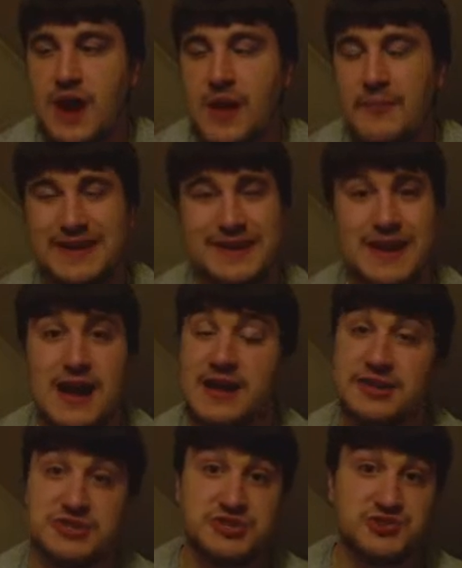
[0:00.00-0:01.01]
I did not
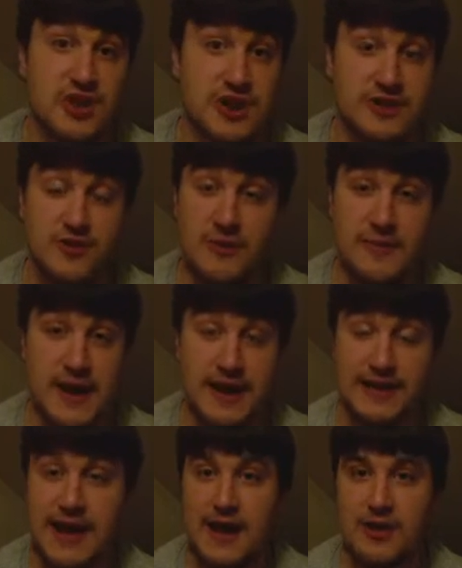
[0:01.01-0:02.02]
get a strike on my
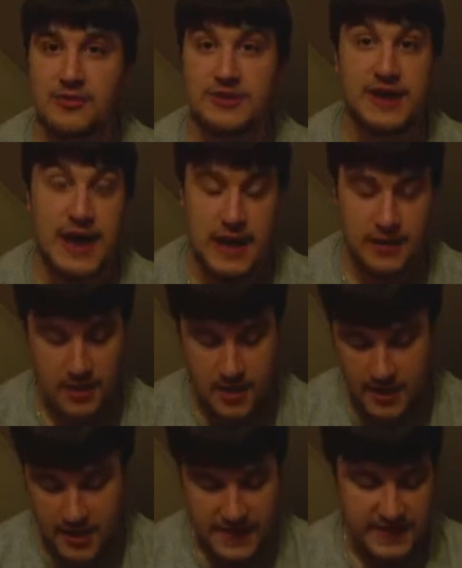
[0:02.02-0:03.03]
account yet.
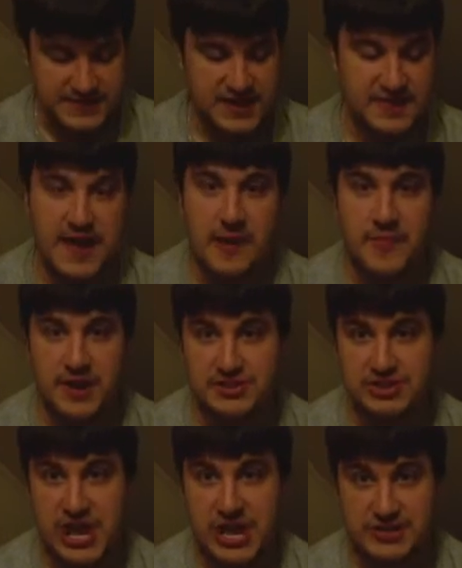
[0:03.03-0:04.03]
They said that might
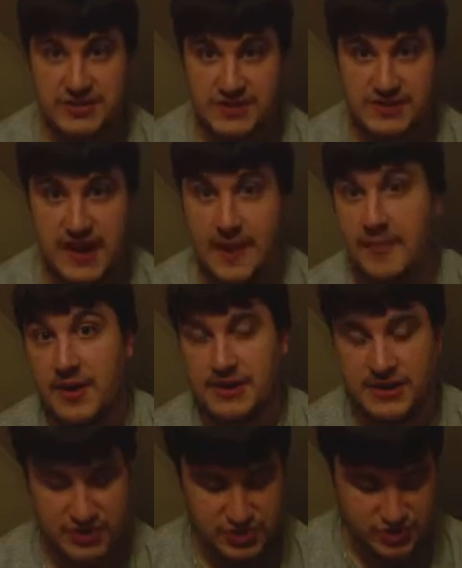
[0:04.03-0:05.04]
change. They said I might
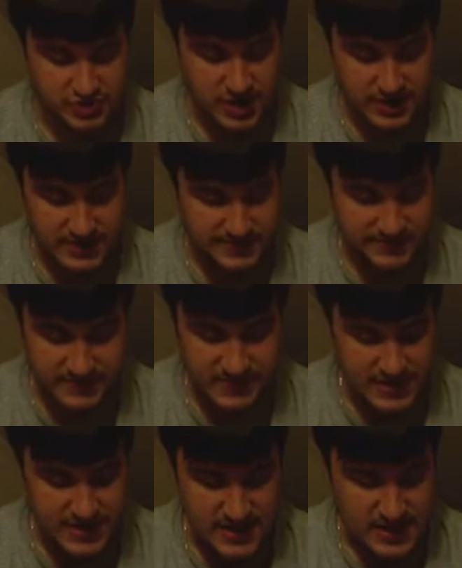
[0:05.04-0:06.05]
get a strike.
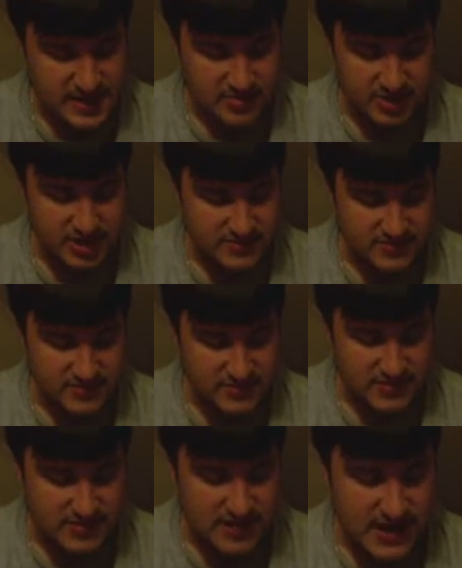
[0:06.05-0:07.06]
But, you
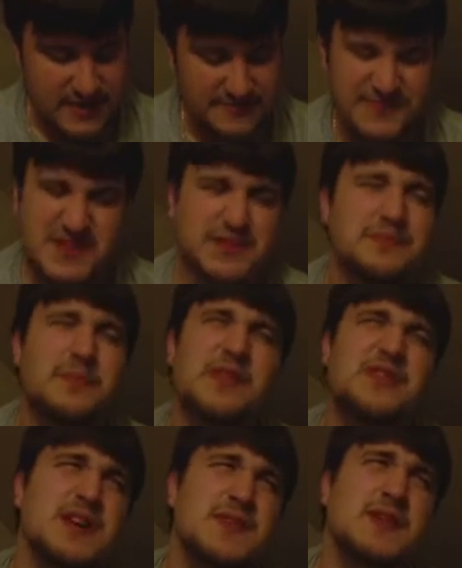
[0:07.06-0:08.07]
know, the
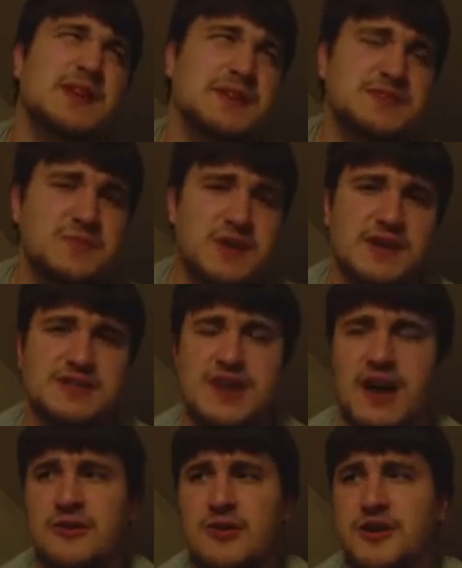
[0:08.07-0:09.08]
thing that gets me is
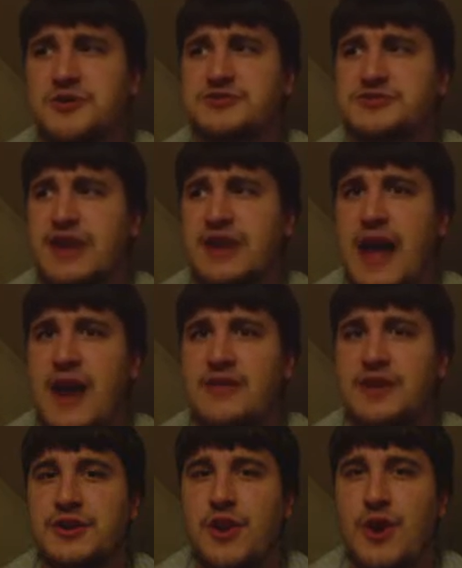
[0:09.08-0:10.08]
I don't understand how
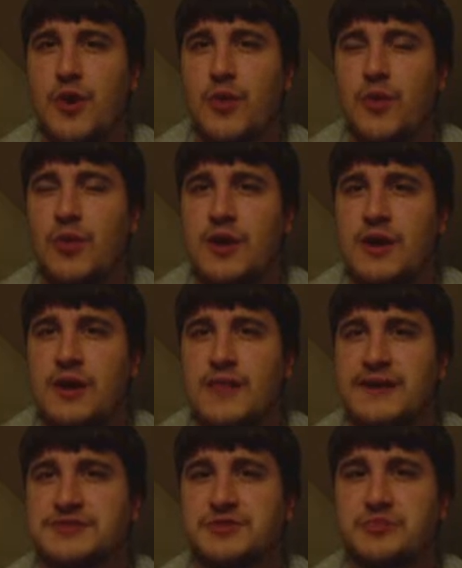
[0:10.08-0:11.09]
they know
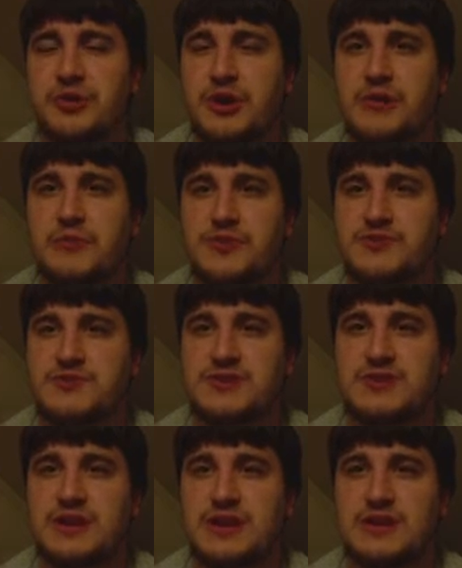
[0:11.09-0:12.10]
that you're putting
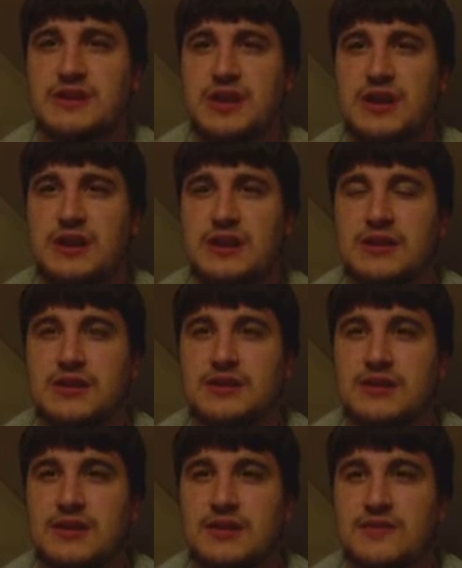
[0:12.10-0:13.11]
music in
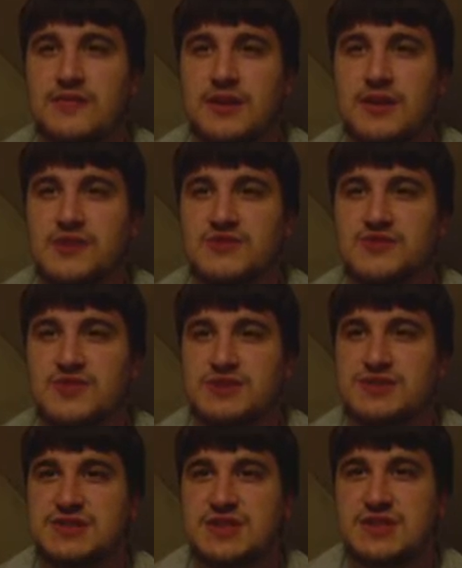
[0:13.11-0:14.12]
videos. Do they
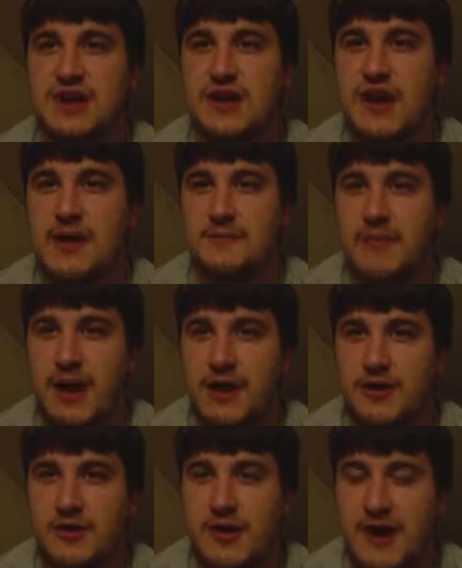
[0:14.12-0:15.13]
sit there and
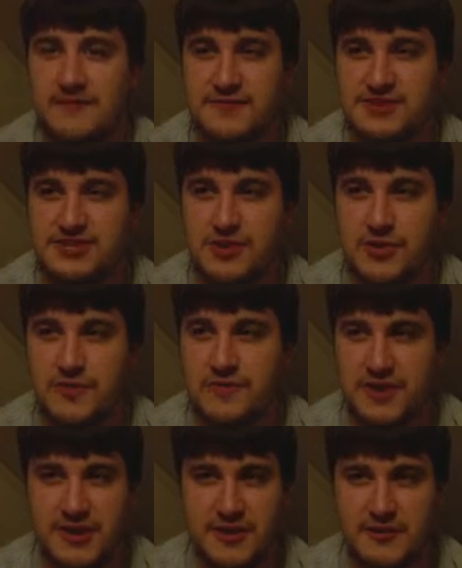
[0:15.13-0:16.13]
monitor every single
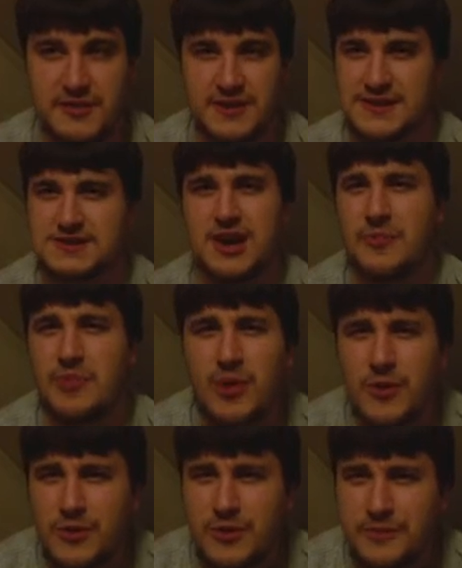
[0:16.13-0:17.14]
video that gets
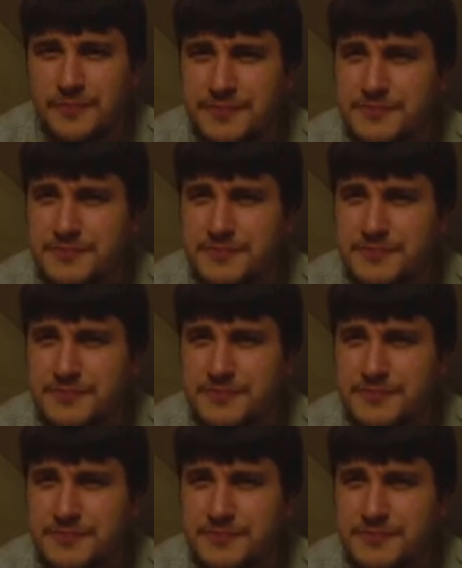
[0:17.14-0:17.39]
uploaded?